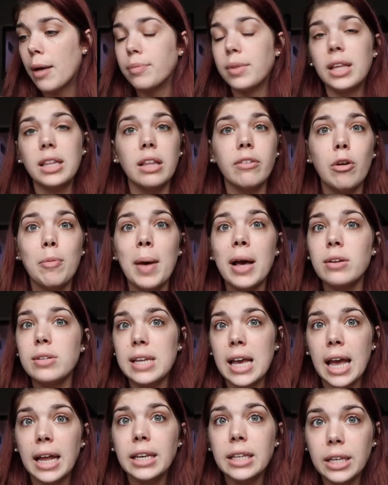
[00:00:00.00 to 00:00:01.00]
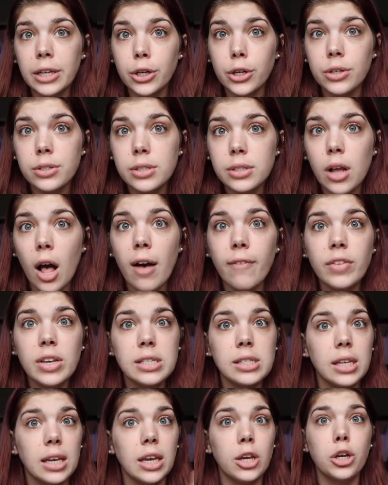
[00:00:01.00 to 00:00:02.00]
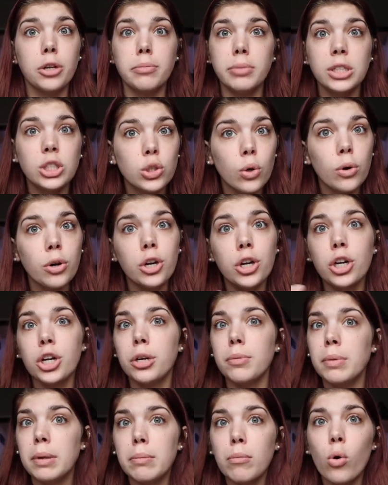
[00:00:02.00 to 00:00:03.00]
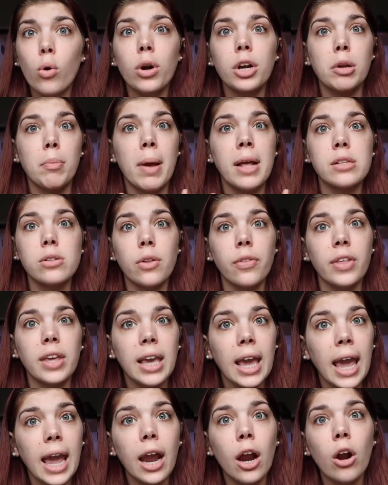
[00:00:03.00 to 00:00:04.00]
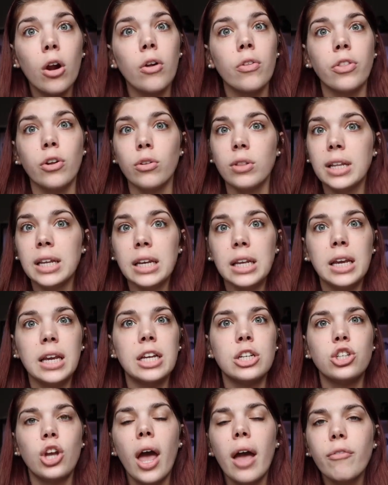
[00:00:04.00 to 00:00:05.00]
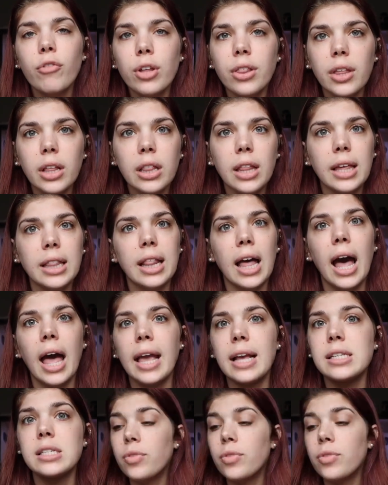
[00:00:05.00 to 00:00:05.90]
They live about 10 years, obviously. It could be shorter, it could be more, depends on the care, their lineage, everything like that.